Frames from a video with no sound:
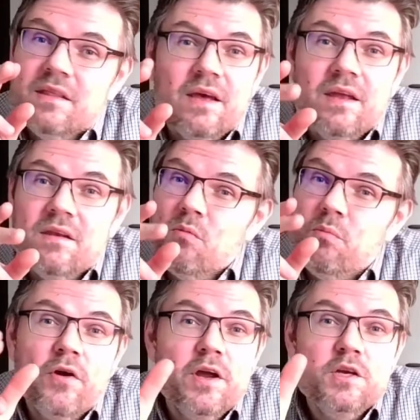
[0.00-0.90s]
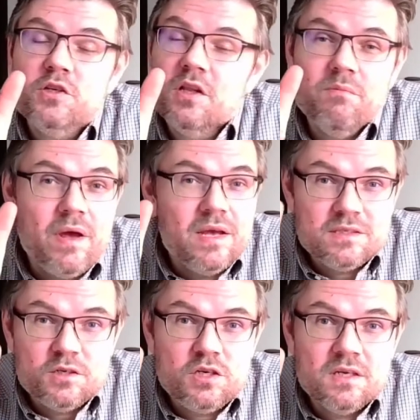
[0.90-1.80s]
and operational
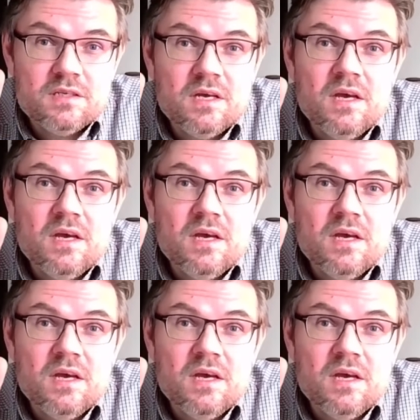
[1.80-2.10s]
messages,